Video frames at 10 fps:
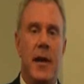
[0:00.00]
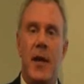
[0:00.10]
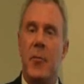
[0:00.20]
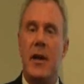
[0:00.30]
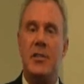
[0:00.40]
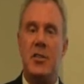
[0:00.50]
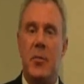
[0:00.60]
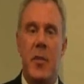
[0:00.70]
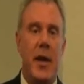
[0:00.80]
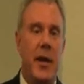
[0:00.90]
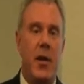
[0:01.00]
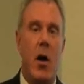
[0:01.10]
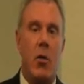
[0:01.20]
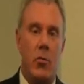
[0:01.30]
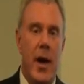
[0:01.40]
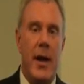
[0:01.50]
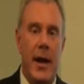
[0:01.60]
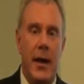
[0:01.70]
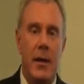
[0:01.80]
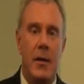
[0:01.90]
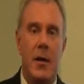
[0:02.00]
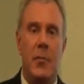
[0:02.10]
that have been submitted already